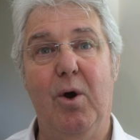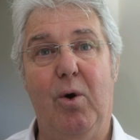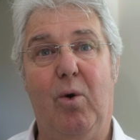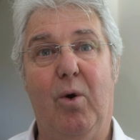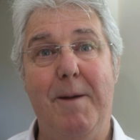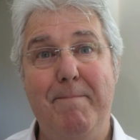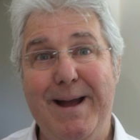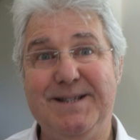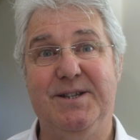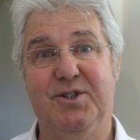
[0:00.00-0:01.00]
or a
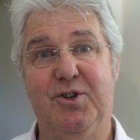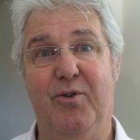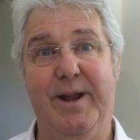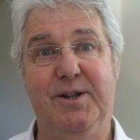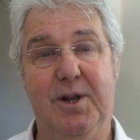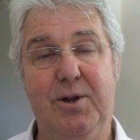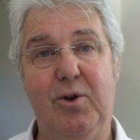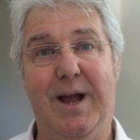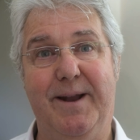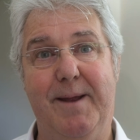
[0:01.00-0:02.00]
better screen to
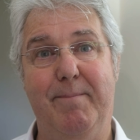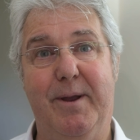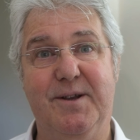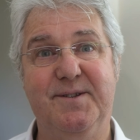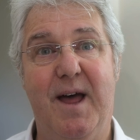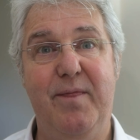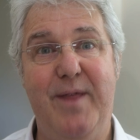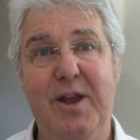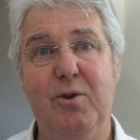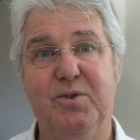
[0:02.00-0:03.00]
look at it, because
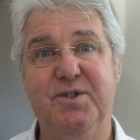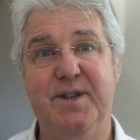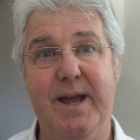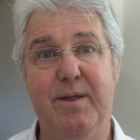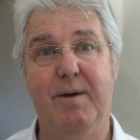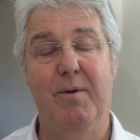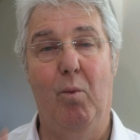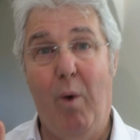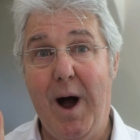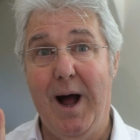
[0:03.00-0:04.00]
then you'll see that
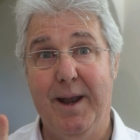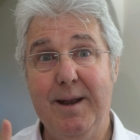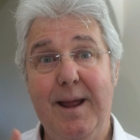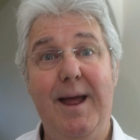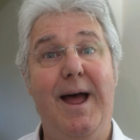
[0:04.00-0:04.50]
one,